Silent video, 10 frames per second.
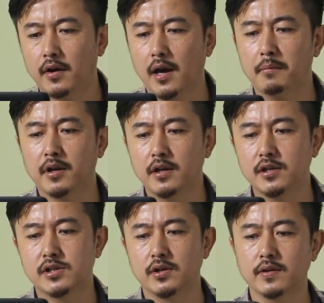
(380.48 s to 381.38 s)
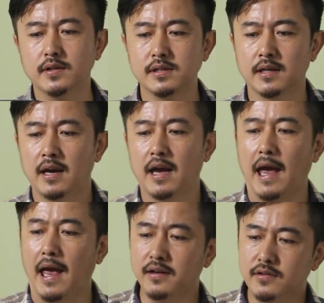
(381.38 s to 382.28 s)
American historians.
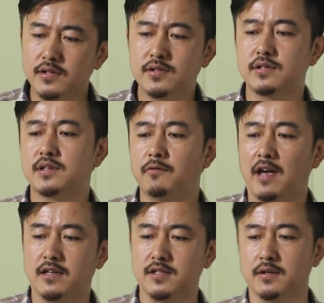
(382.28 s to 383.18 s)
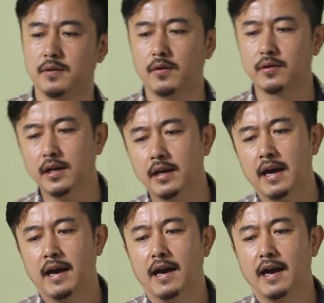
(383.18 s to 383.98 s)
Anders Stephenson, okay,